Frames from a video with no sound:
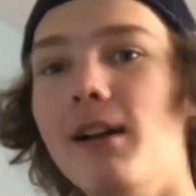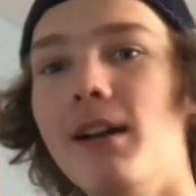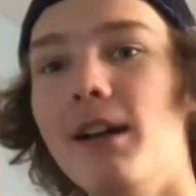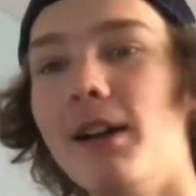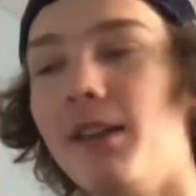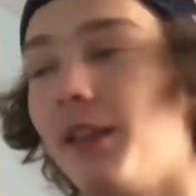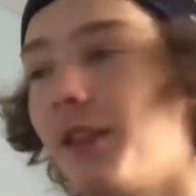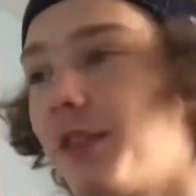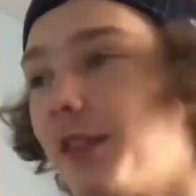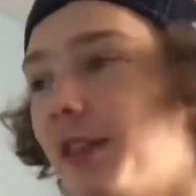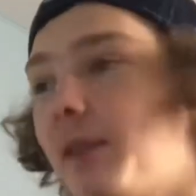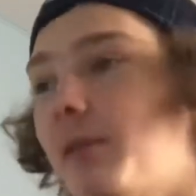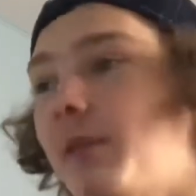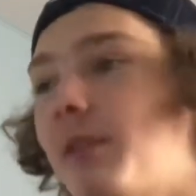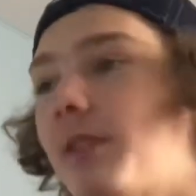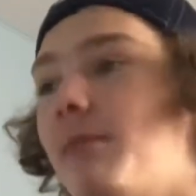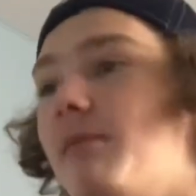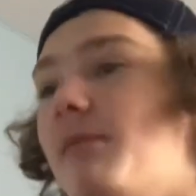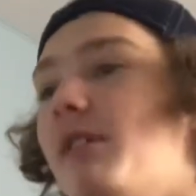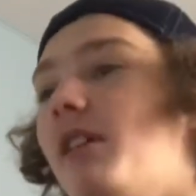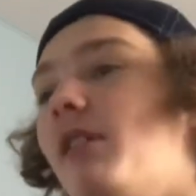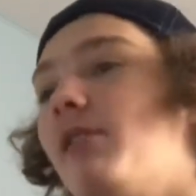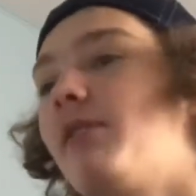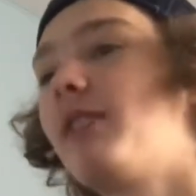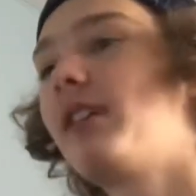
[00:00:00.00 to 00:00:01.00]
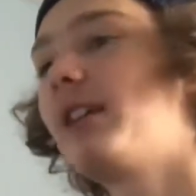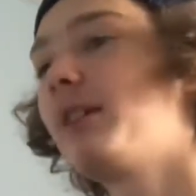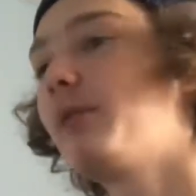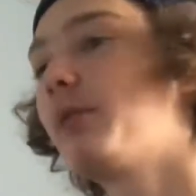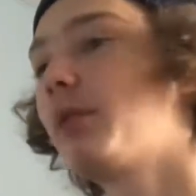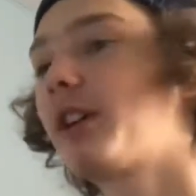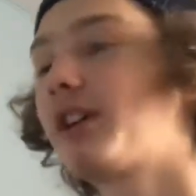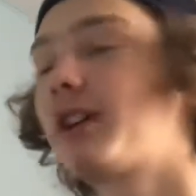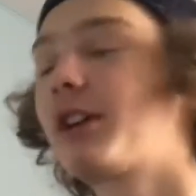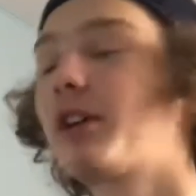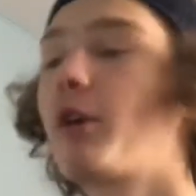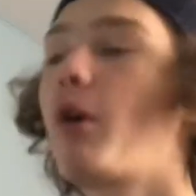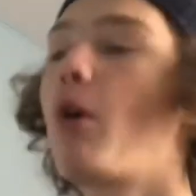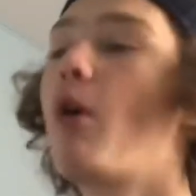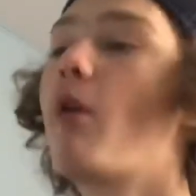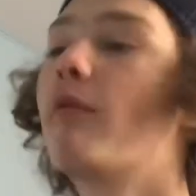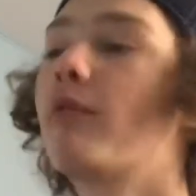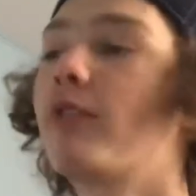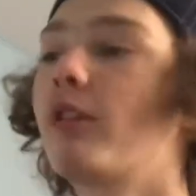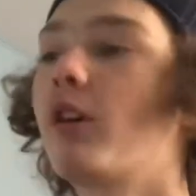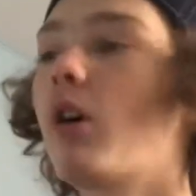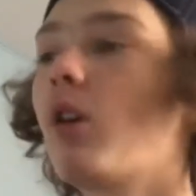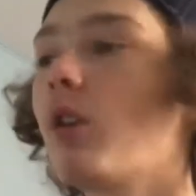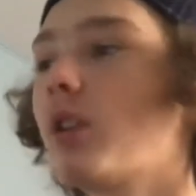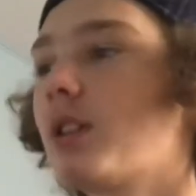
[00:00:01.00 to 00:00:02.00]
The thing with Emil Vinny, we're going to go
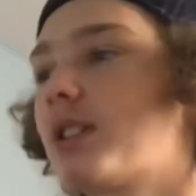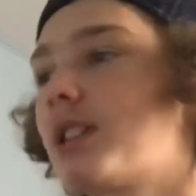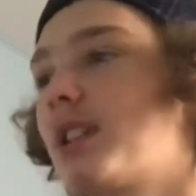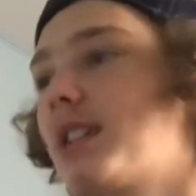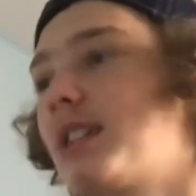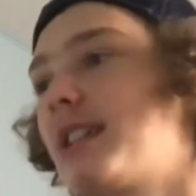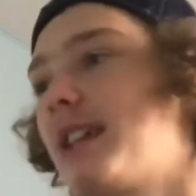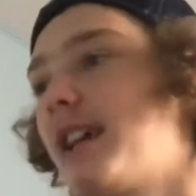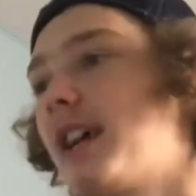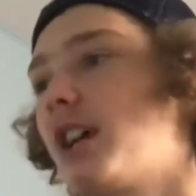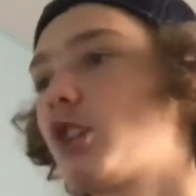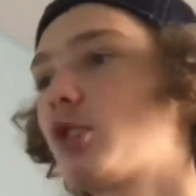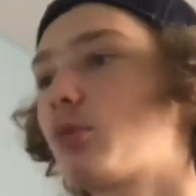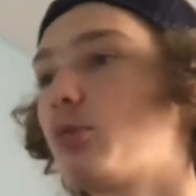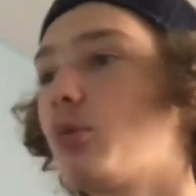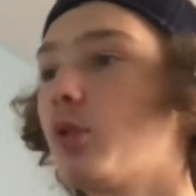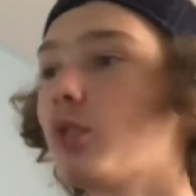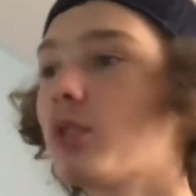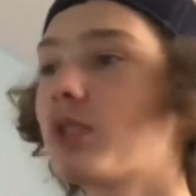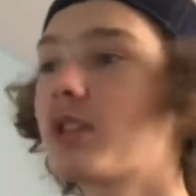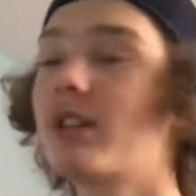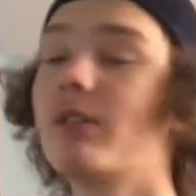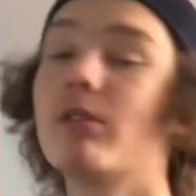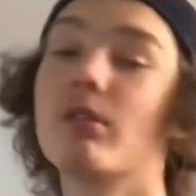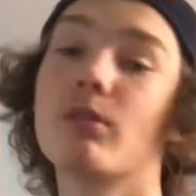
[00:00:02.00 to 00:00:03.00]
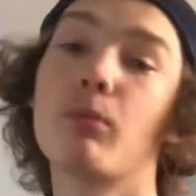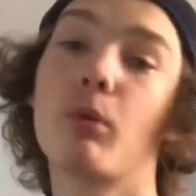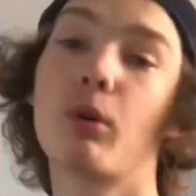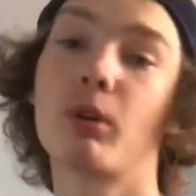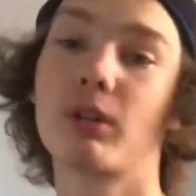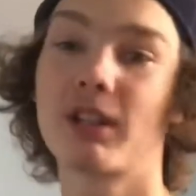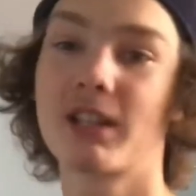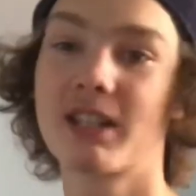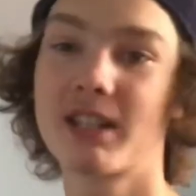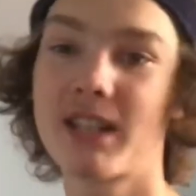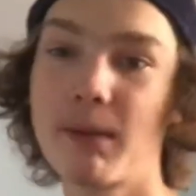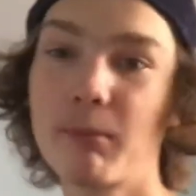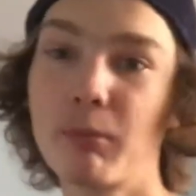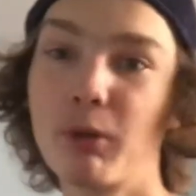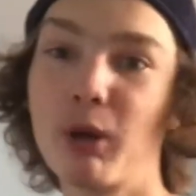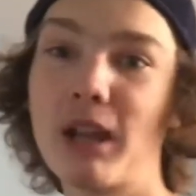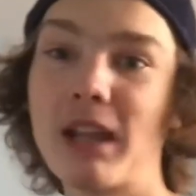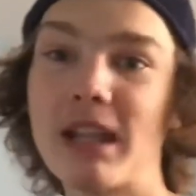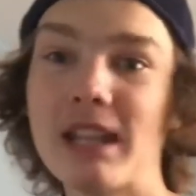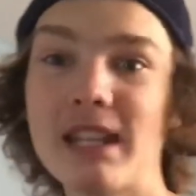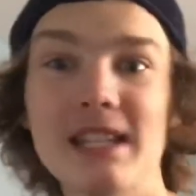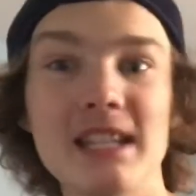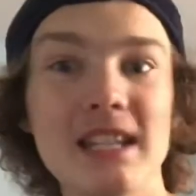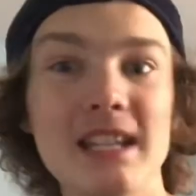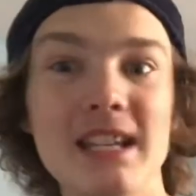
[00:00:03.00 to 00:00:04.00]
over all his intangibles. He was born December
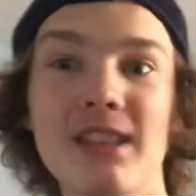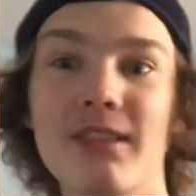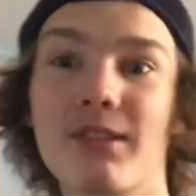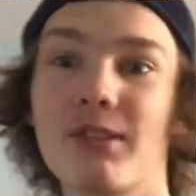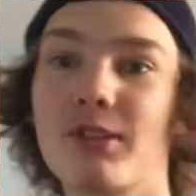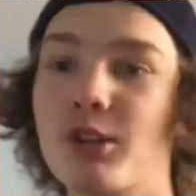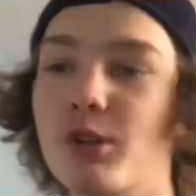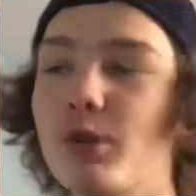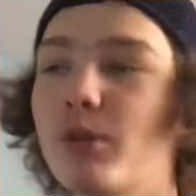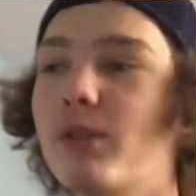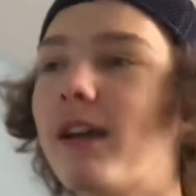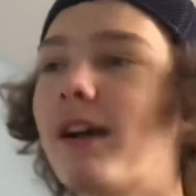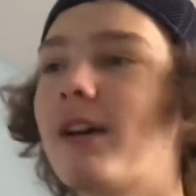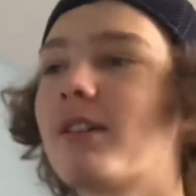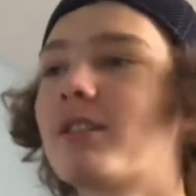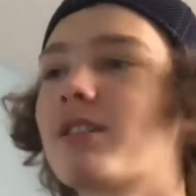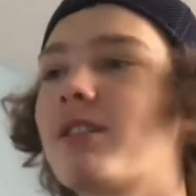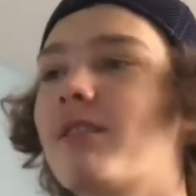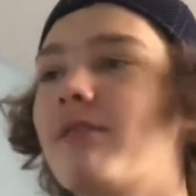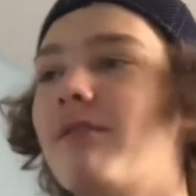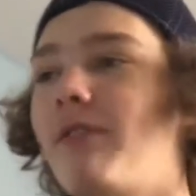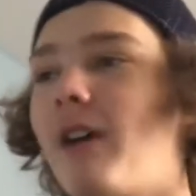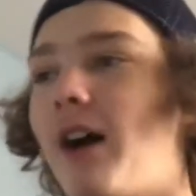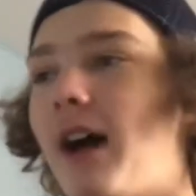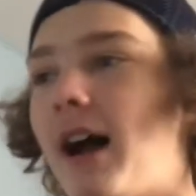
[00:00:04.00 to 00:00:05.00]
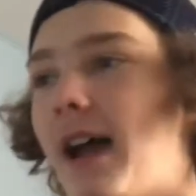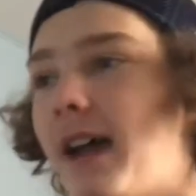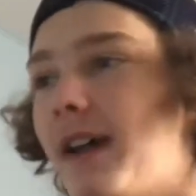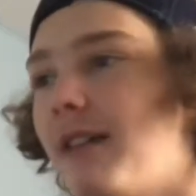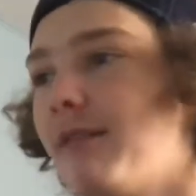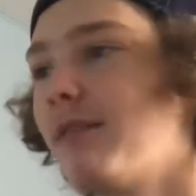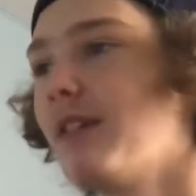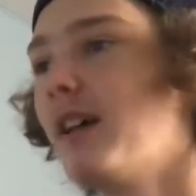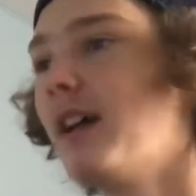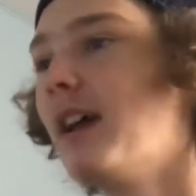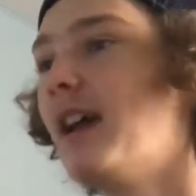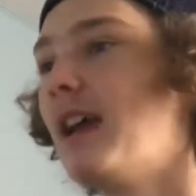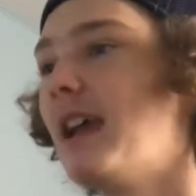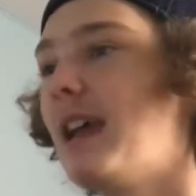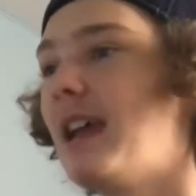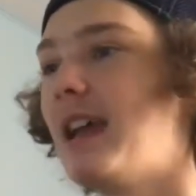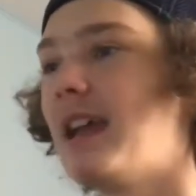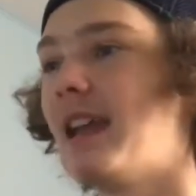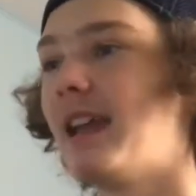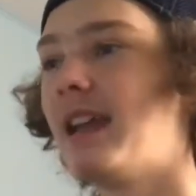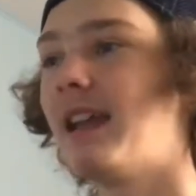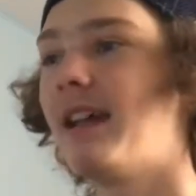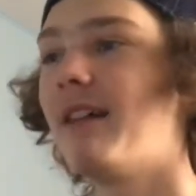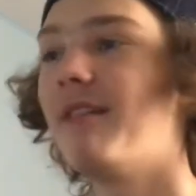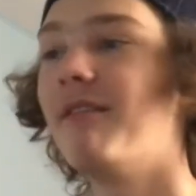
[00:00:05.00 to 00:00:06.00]
18th, 2005
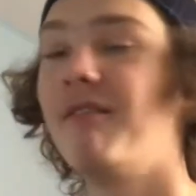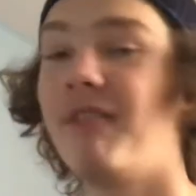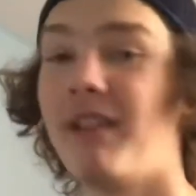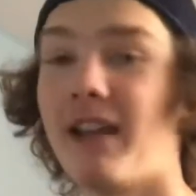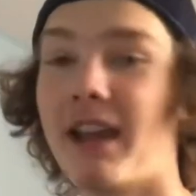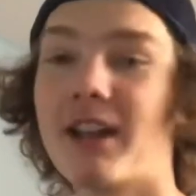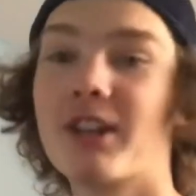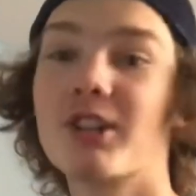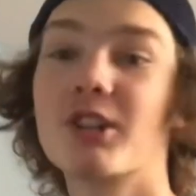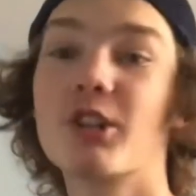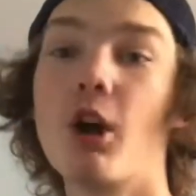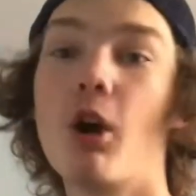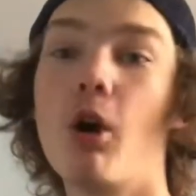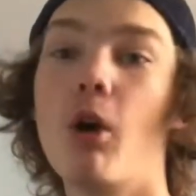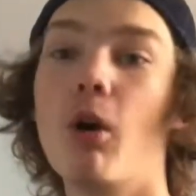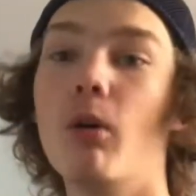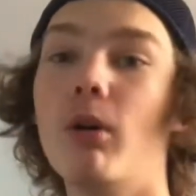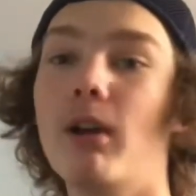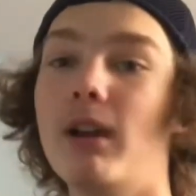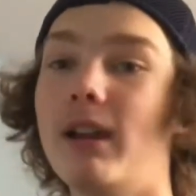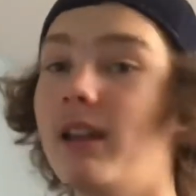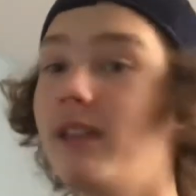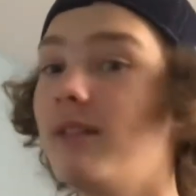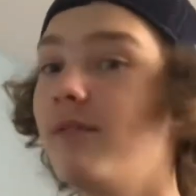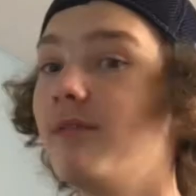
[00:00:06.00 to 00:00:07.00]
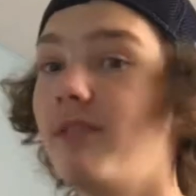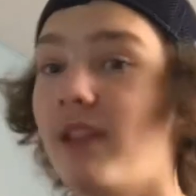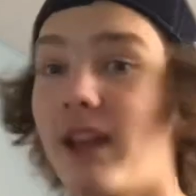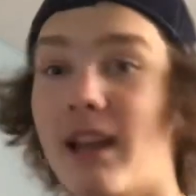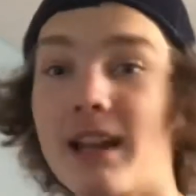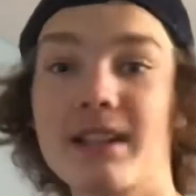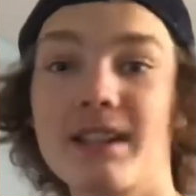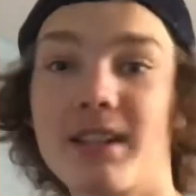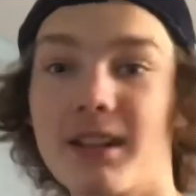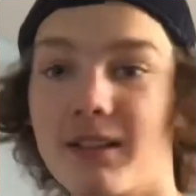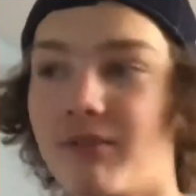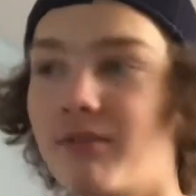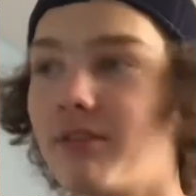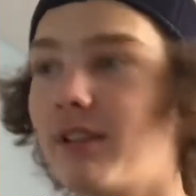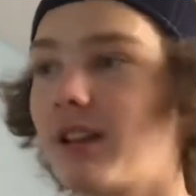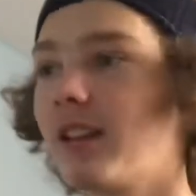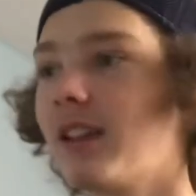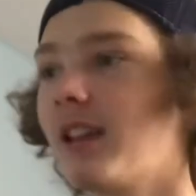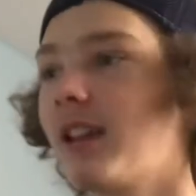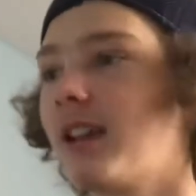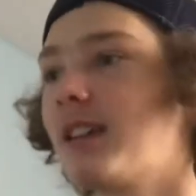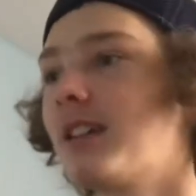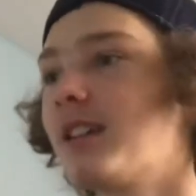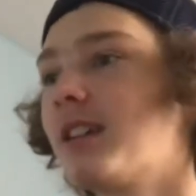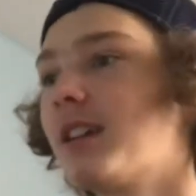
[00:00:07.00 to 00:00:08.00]
in Vanta,
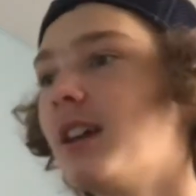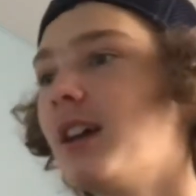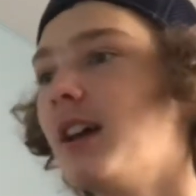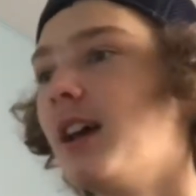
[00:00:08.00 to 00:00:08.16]
Finland.